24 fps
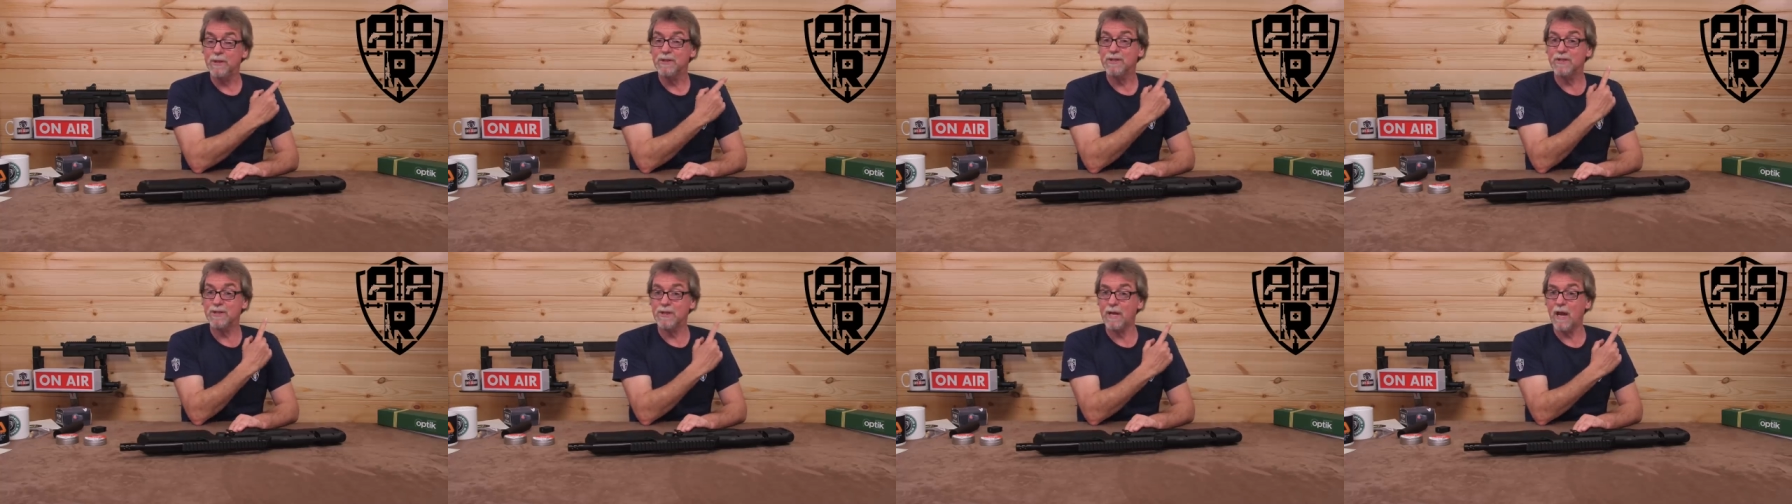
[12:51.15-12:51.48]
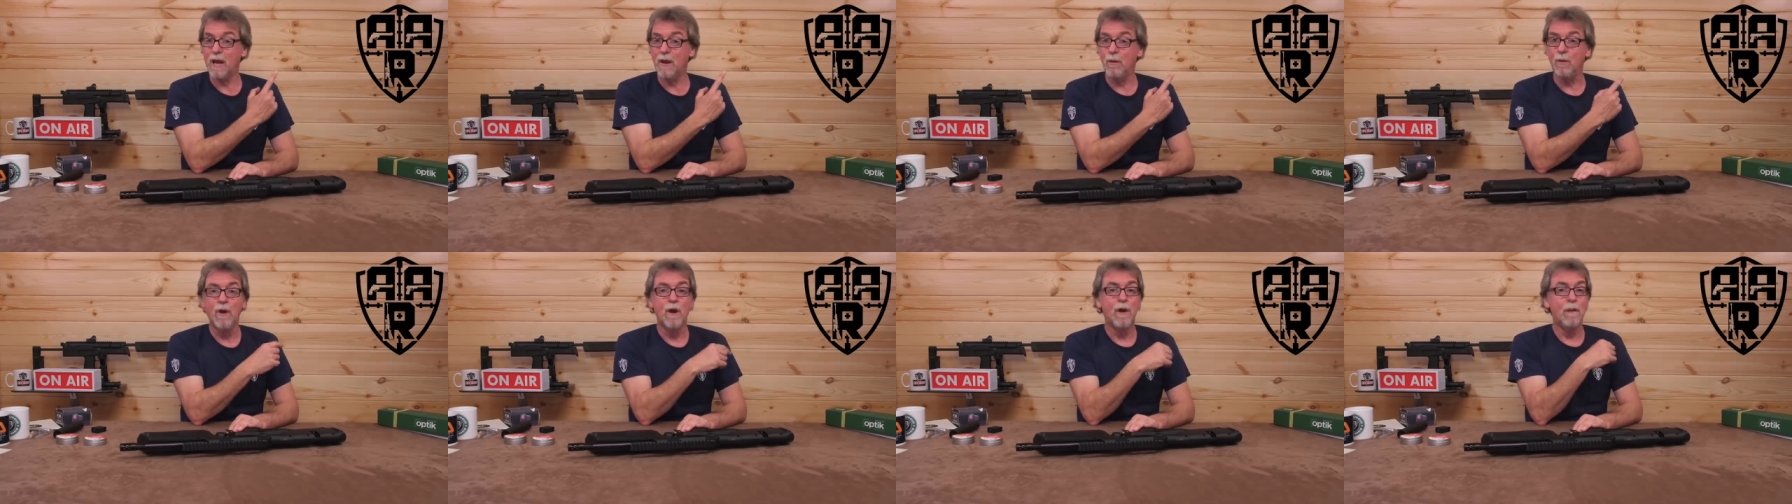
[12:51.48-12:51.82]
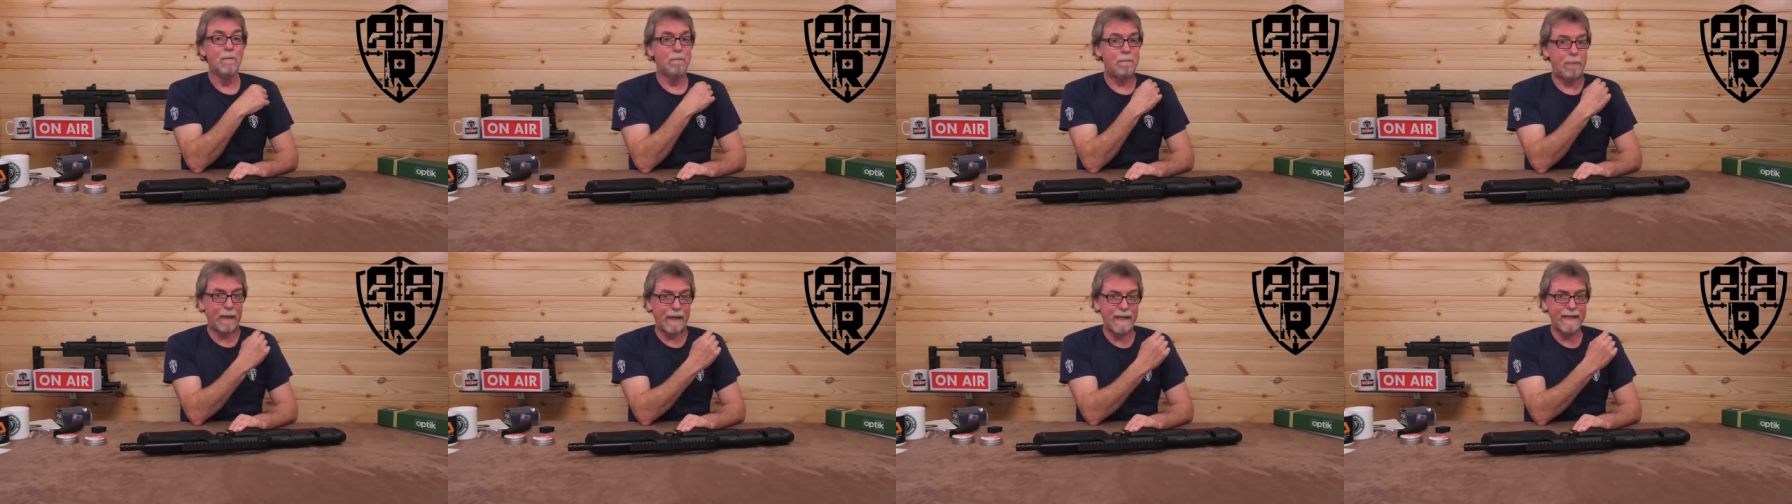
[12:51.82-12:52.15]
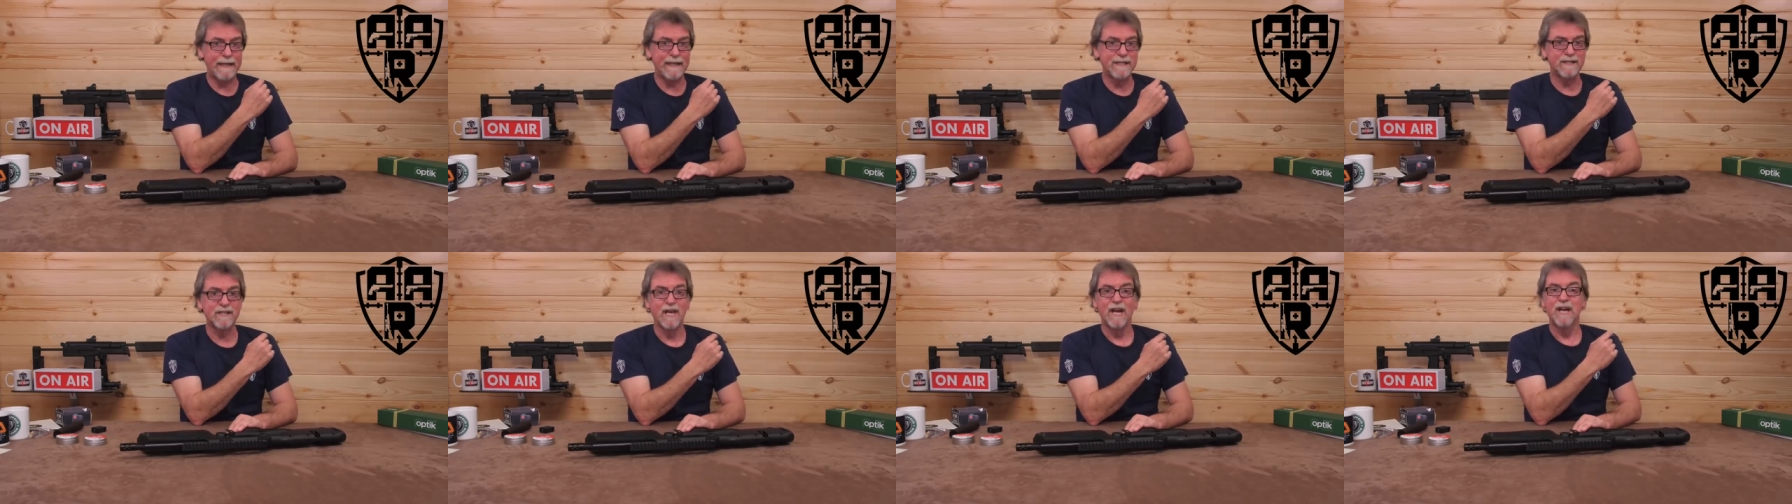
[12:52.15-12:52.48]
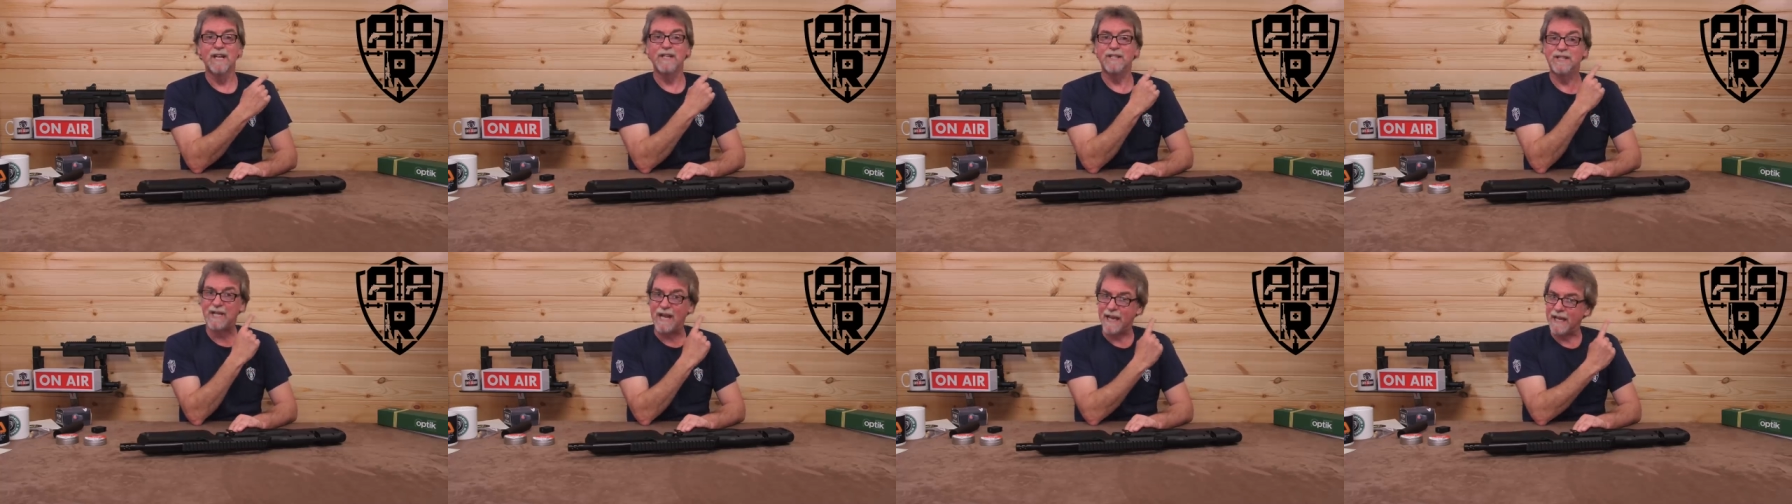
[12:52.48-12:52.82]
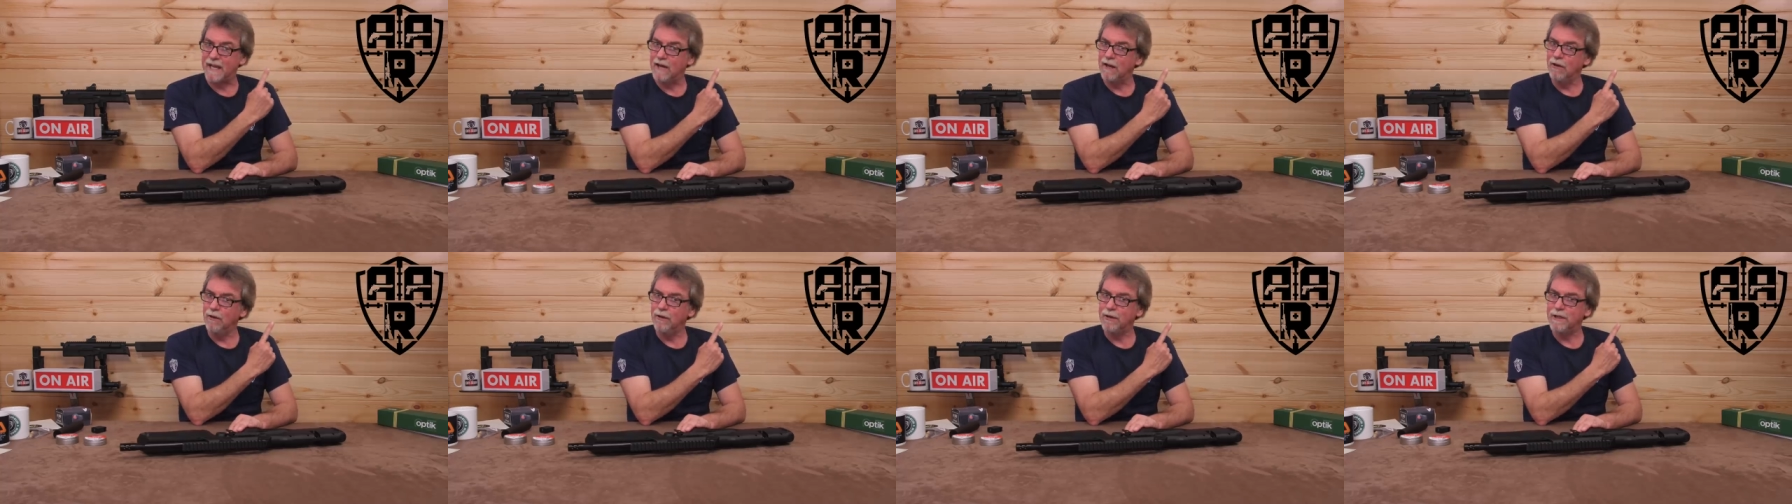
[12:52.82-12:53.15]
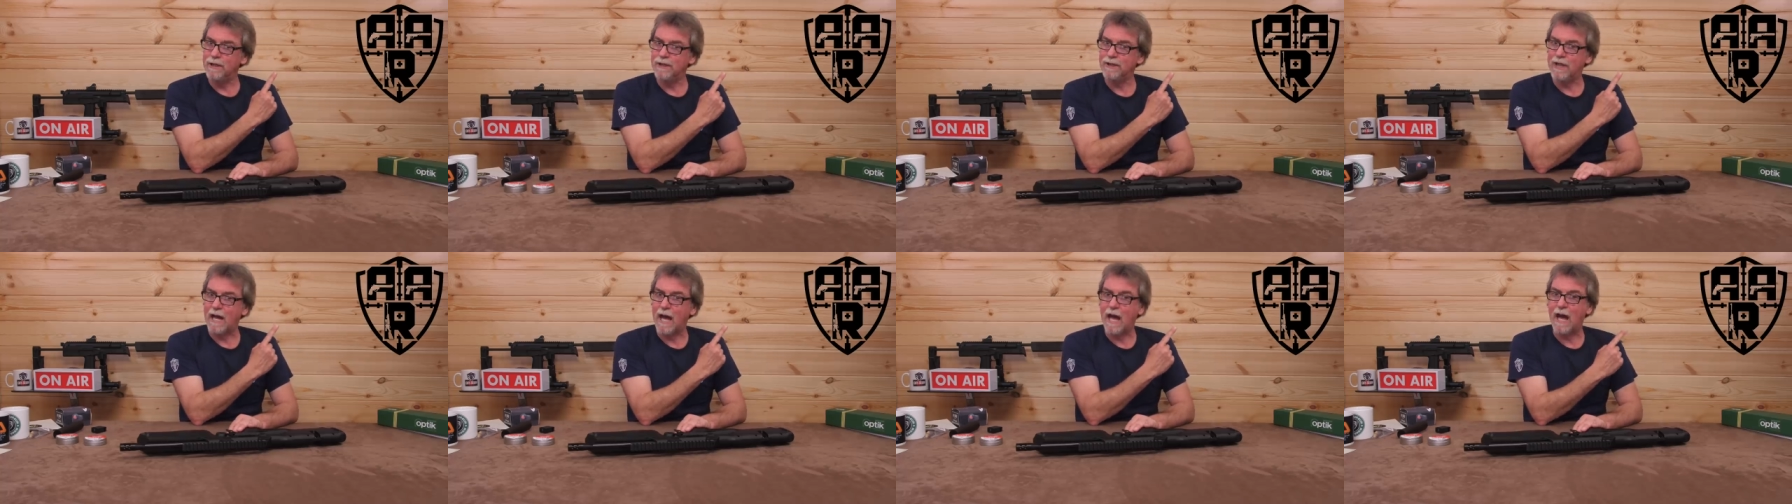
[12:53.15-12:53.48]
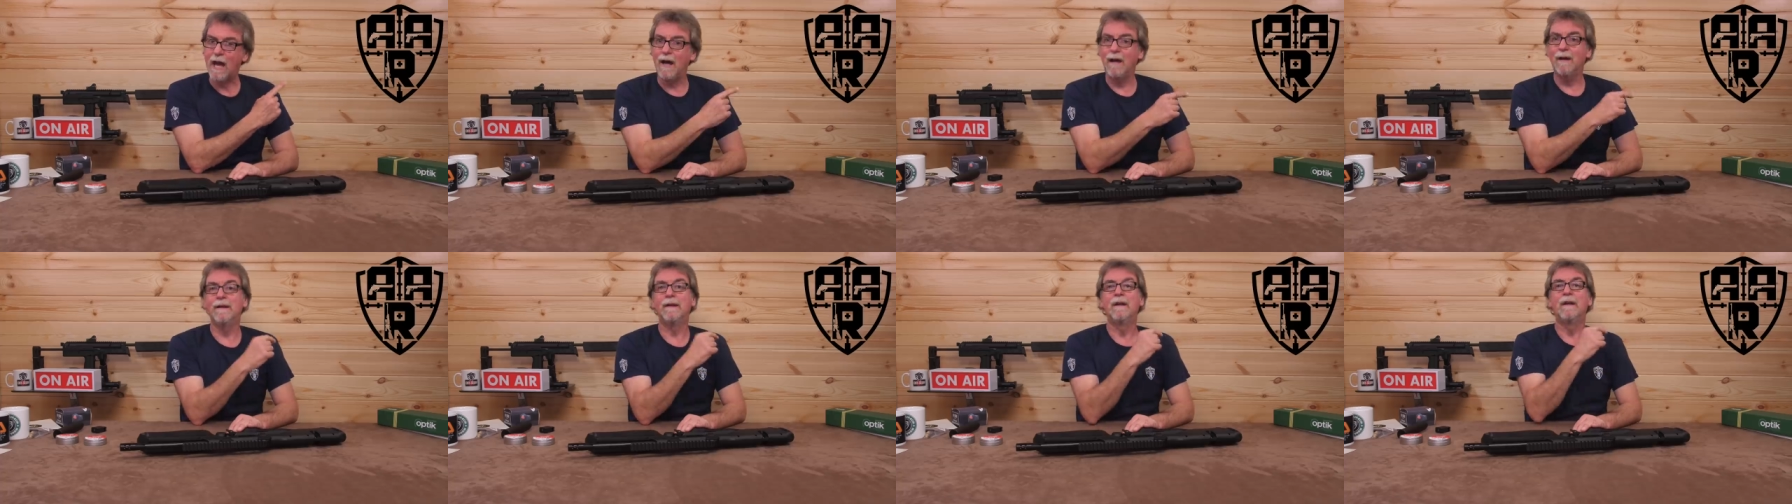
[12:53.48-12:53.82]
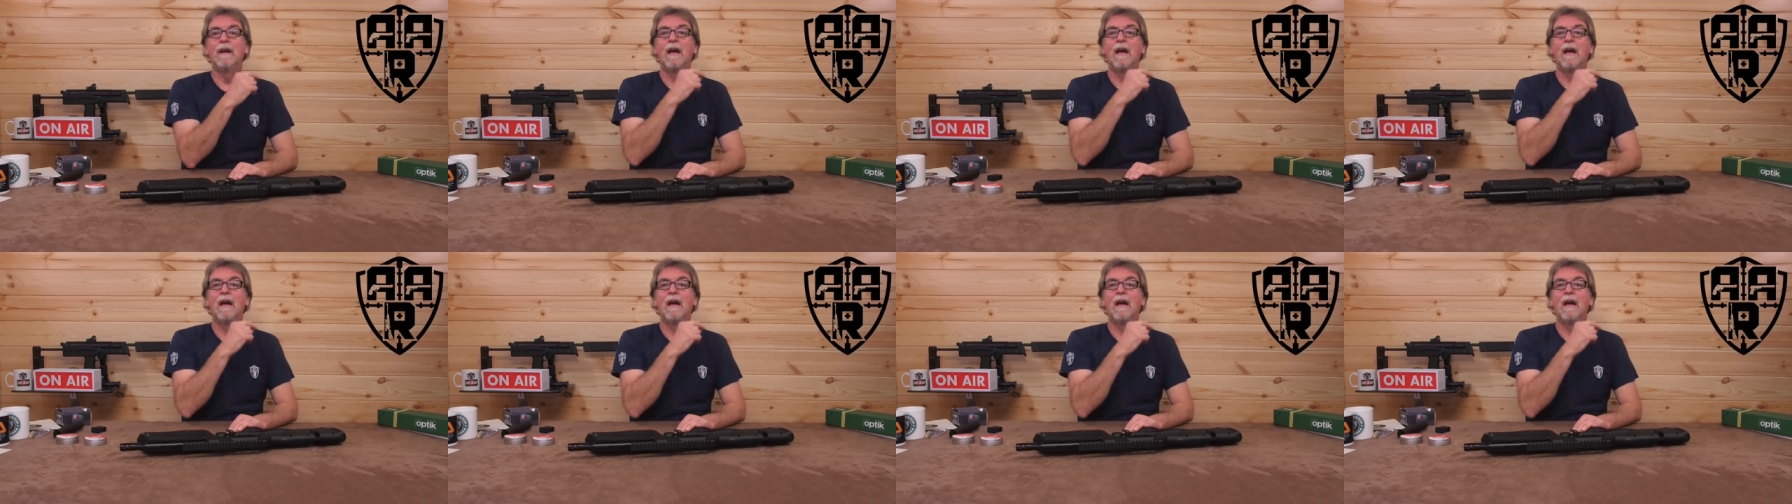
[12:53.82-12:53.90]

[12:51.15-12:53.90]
So please take a look at that